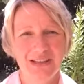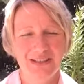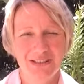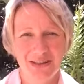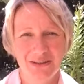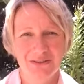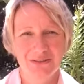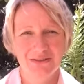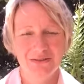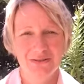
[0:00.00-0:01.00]
So,
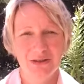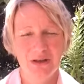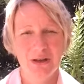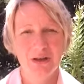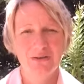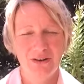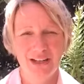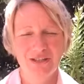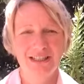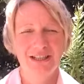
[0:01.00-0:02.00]

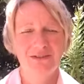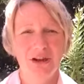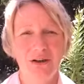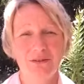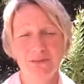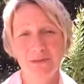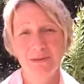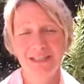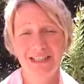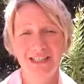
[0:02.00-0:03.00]
find yourself a comfortable
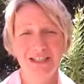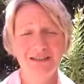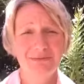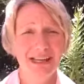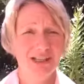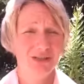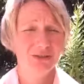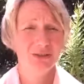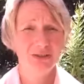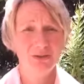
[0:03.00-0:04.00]
position. Make
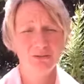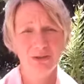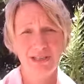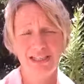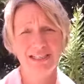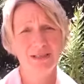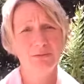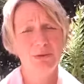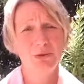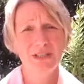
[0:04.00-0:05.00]
sure that your body is
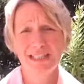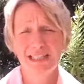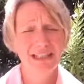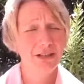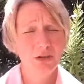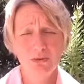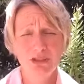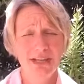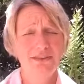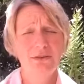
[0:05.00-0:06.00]
supported in
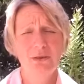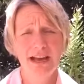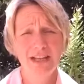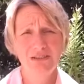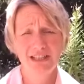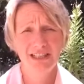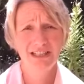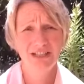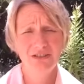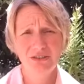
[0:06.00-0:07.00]
whichever way you need
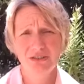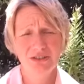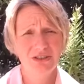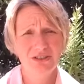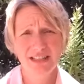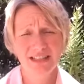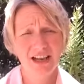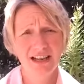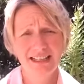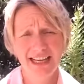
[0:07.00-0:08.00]
to. You can do this
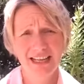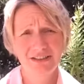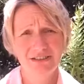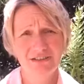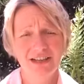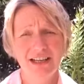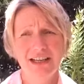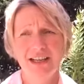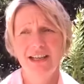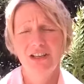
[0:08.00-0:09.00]
lying down if
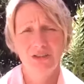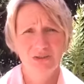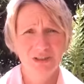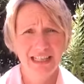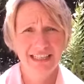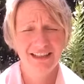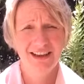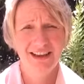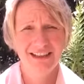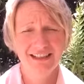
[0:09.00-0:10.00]
you're really
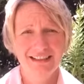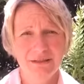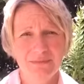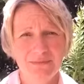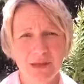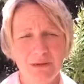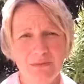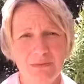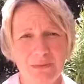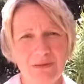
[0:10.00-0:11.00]
tired.
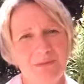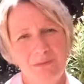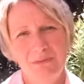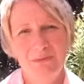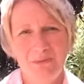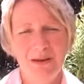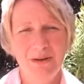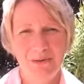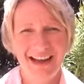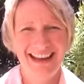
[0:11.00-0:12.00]
But be
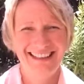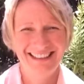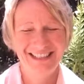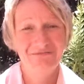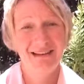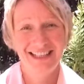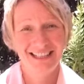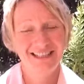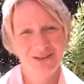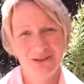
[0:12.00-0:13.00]
aware that you may
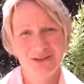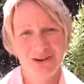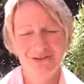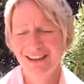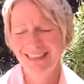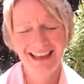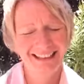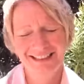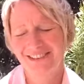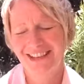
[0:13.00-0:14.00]
just nod off, and
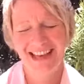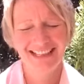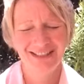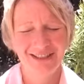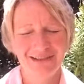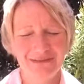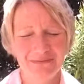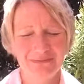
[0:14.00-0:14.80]
that's okay too.